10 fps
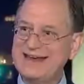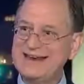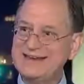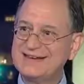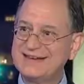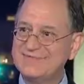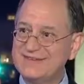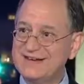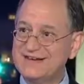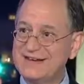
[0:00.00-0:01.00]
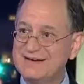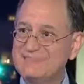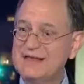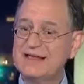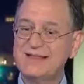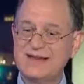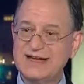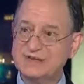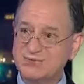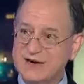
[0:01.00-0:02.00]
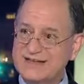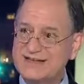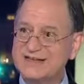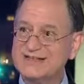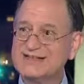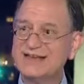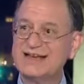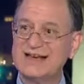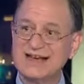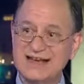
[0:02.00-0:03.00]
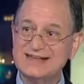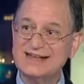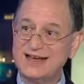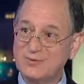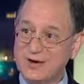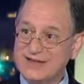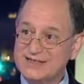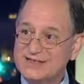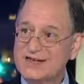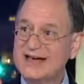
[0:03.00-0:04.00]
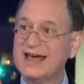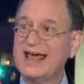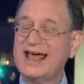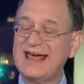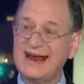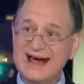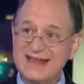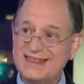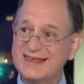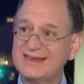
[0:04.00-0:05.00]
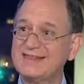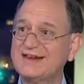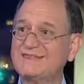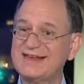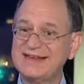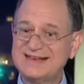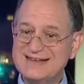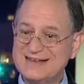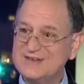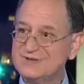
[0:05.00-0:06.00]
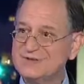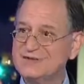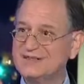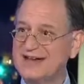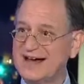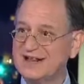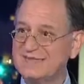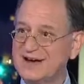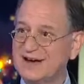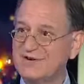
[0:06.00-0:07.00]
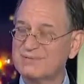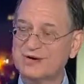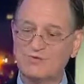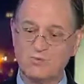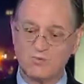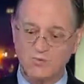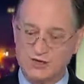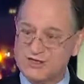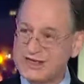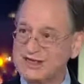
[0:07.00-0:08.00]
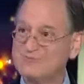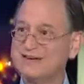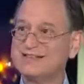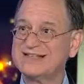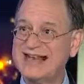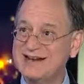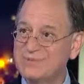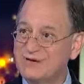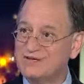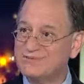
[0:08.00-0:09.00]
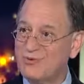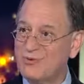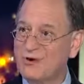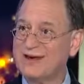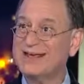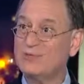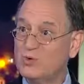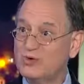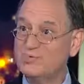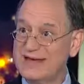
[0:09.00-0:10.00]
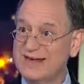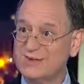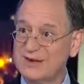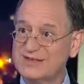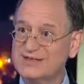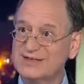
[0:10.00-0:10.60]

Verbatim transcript: need to convince him that his presidency is at risk. And I think that if he continues this style of government for six months, eight months more, it will be at risk. But,